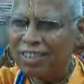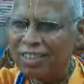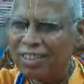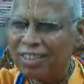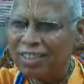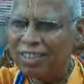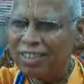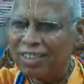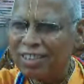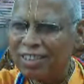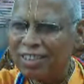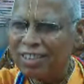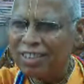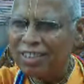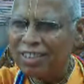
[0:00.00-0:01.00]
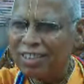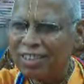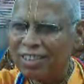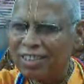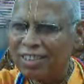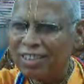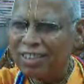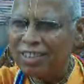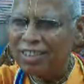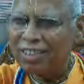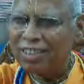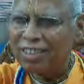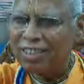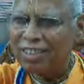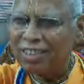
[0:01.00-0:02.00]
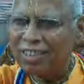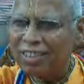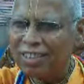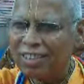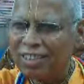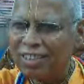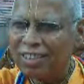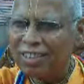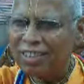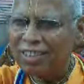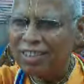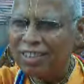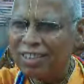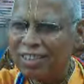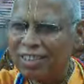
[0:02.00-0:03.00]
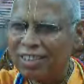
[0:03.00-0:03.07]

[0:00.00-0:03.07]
though he's looking at the neck of the peacock,